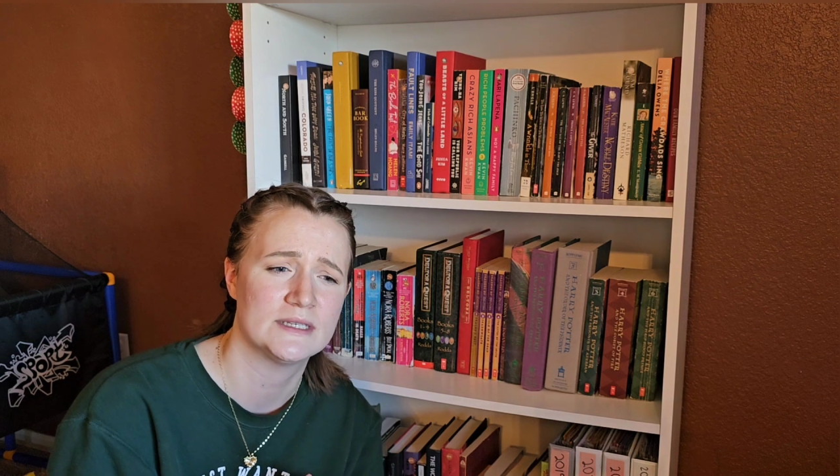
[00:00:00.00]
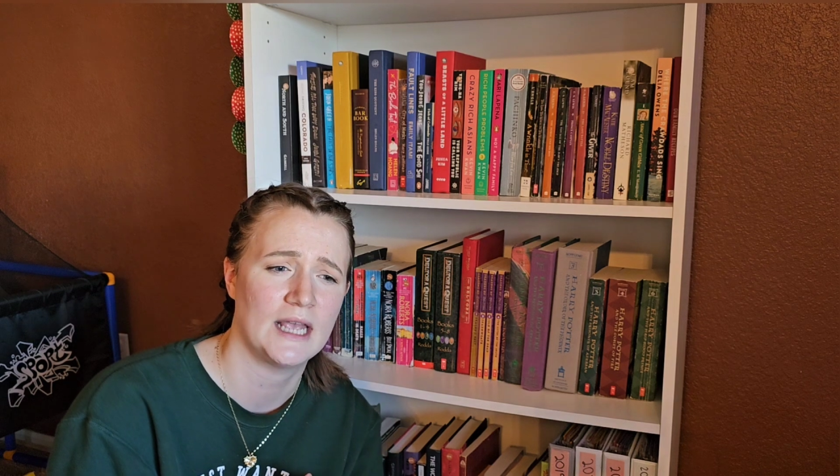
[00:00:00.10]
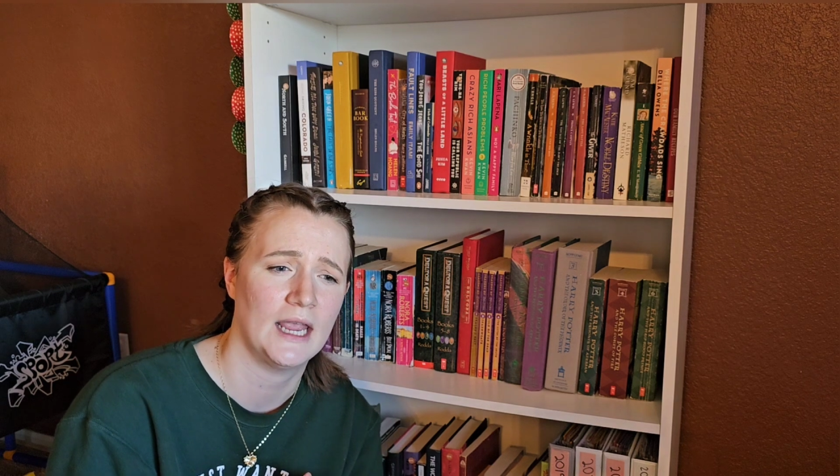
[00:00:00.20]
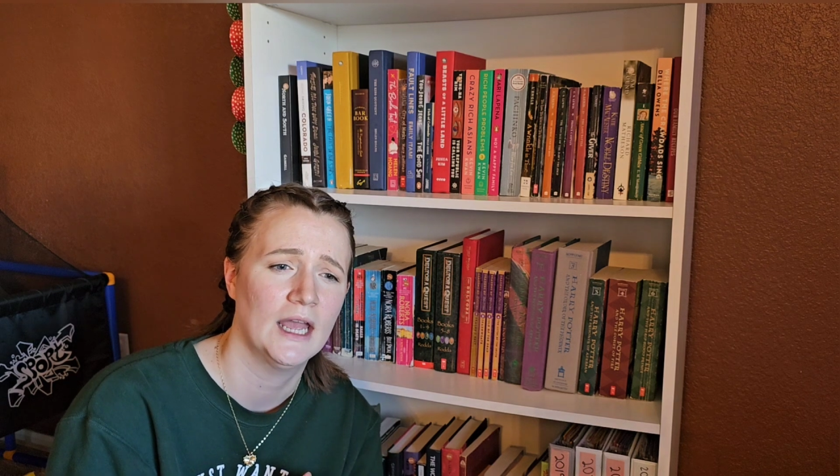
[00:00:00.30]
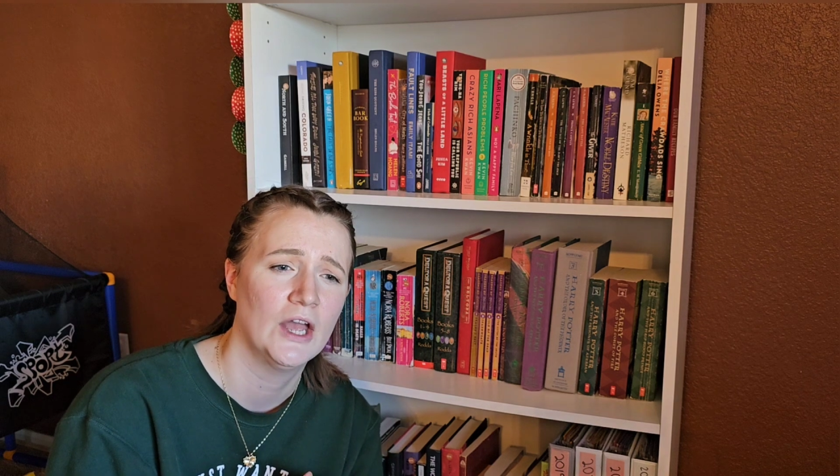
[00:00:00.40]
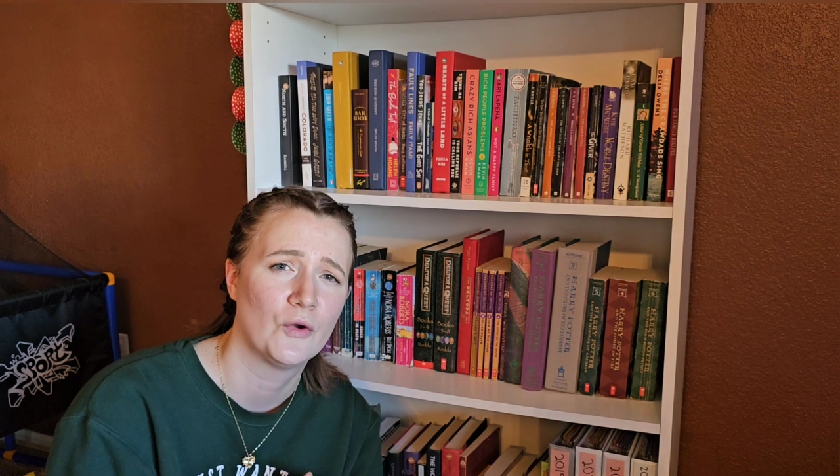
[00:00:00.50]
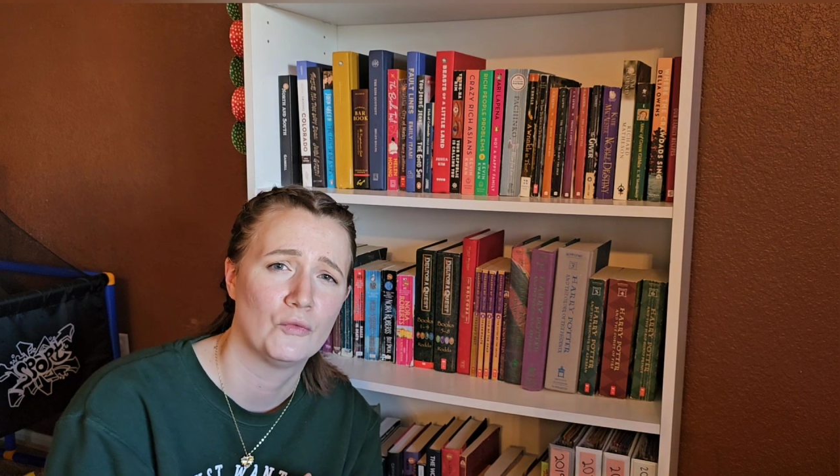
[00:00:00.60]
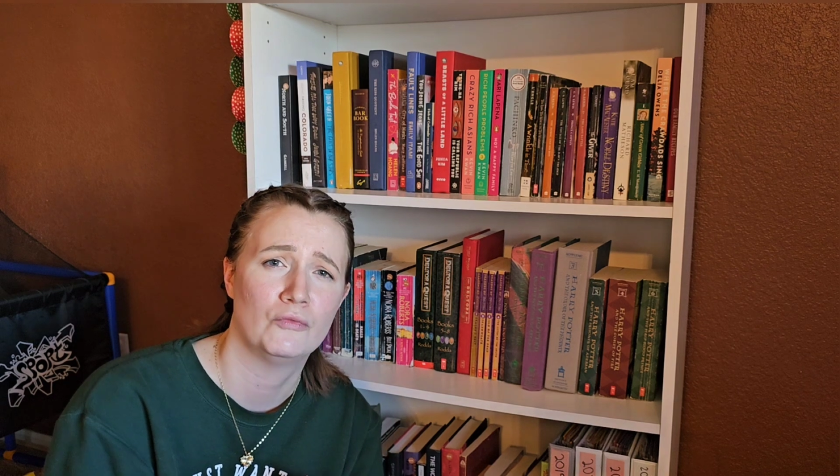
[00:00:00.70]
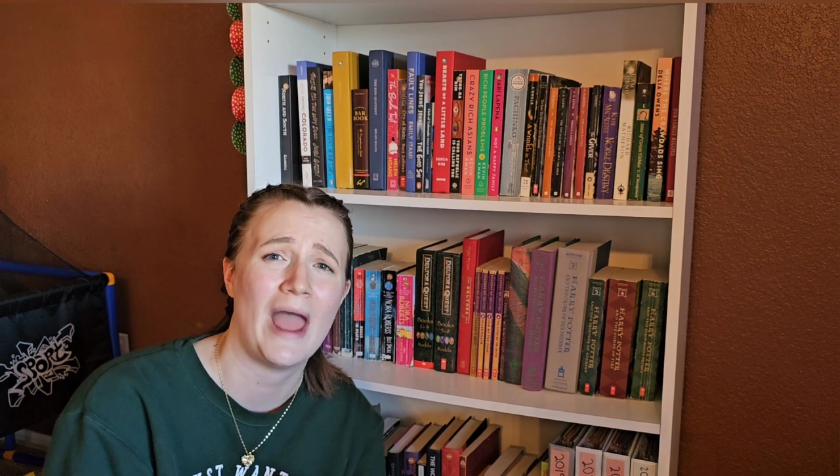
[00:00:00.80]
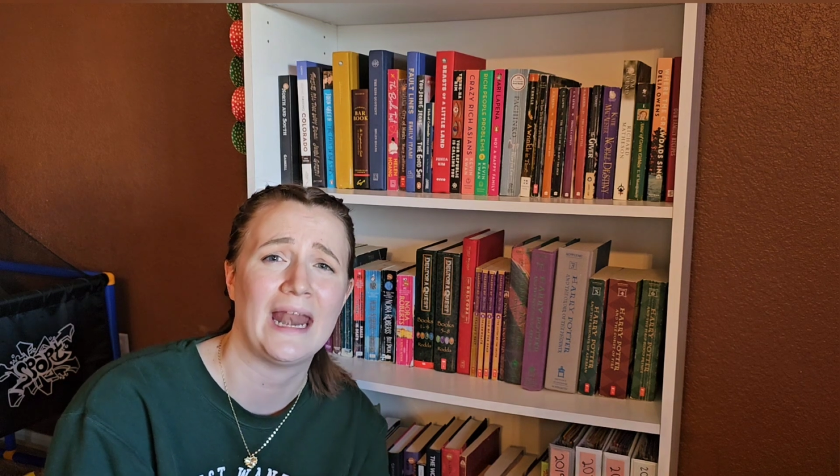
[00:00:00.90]
say
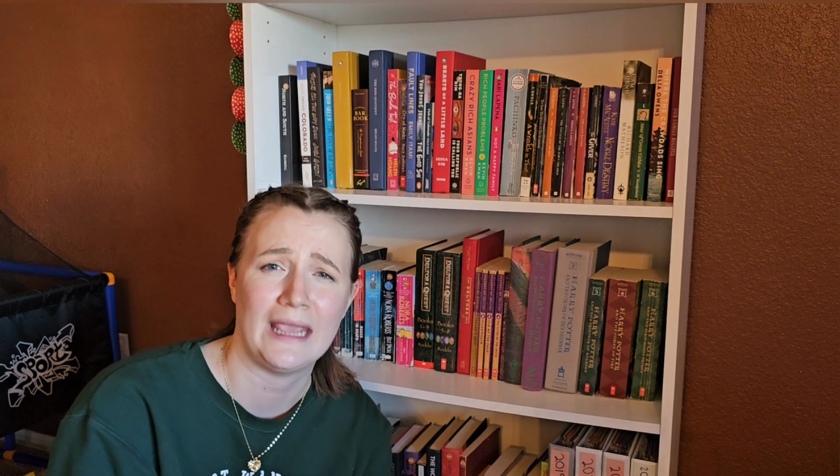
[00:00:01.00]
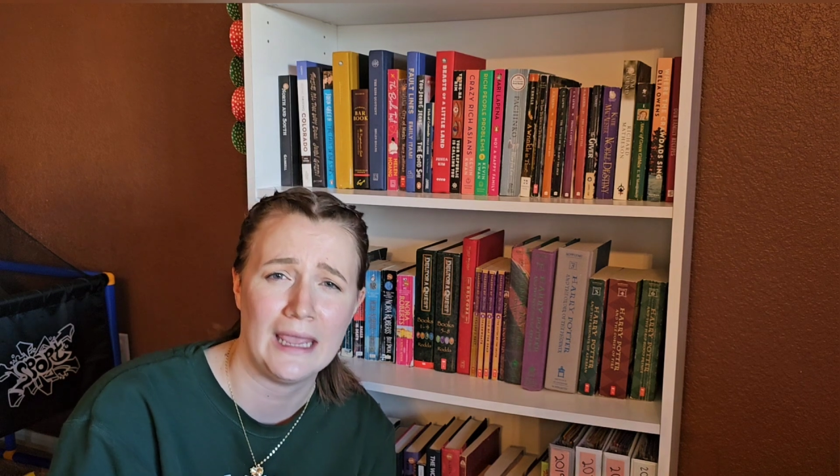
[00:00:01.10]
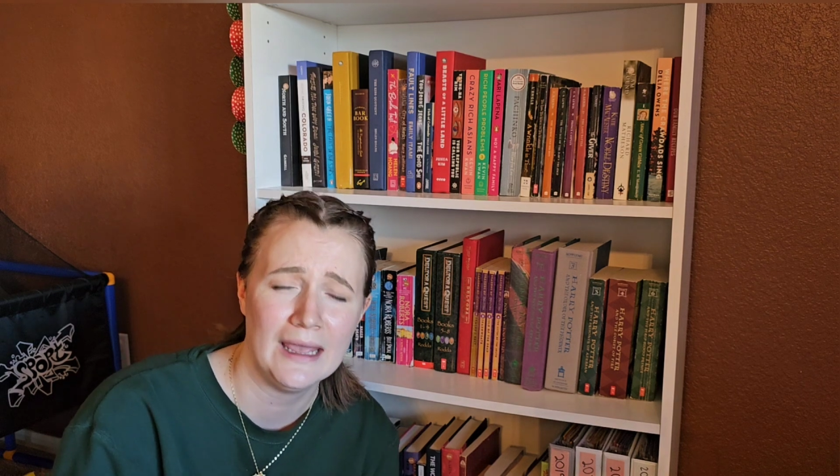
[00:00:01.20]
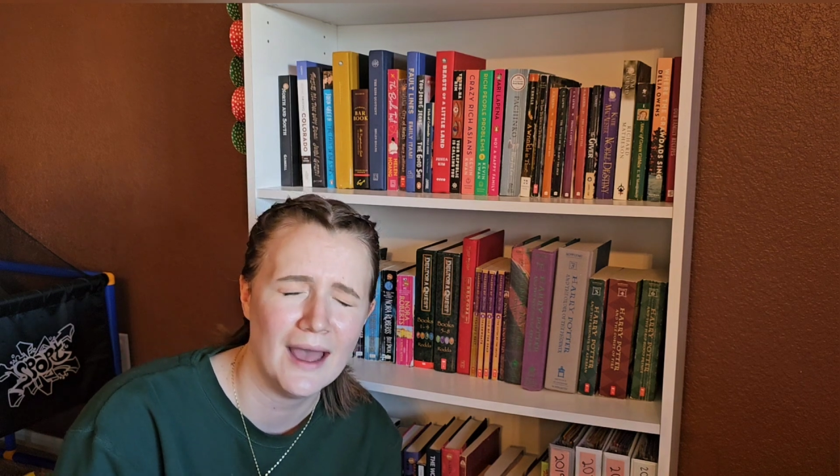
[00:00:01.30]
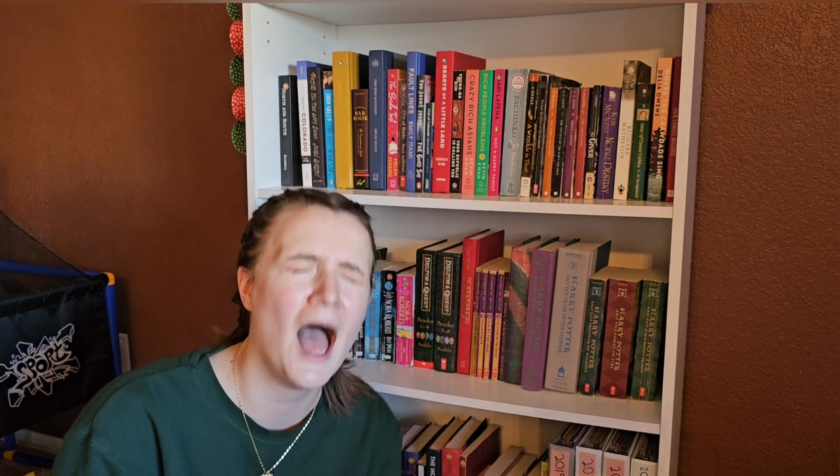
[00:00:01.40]
ratty.